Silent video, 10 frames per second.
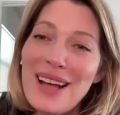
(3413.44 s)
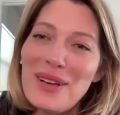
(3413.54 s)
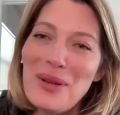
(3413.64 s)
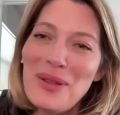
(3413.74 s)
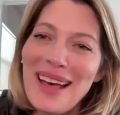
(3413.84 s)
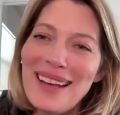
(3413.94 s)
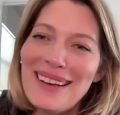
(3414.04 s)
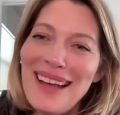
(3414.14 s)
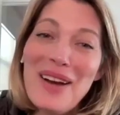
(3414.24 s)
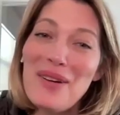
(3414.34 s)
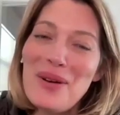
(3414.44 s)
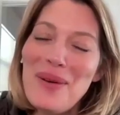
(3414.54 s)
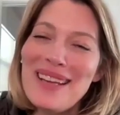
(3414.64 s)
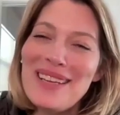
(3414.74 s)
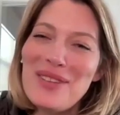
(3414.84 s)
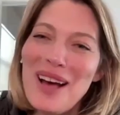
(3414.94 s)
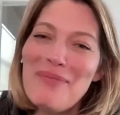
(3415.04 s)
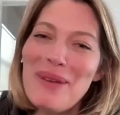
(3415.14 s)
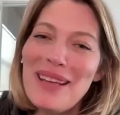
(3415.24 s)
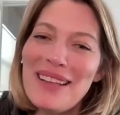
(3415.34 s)
I did not know that. I don't know any
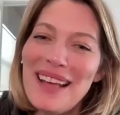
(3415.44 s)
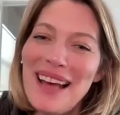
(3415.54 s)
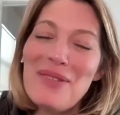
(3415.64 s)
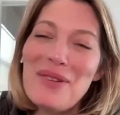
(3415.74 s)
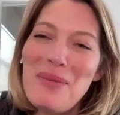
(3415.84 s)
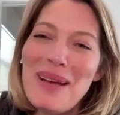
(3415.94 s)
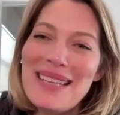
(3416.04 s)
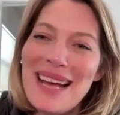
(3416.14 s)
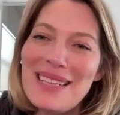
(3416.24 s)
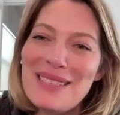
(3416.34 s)
song, but I don't know my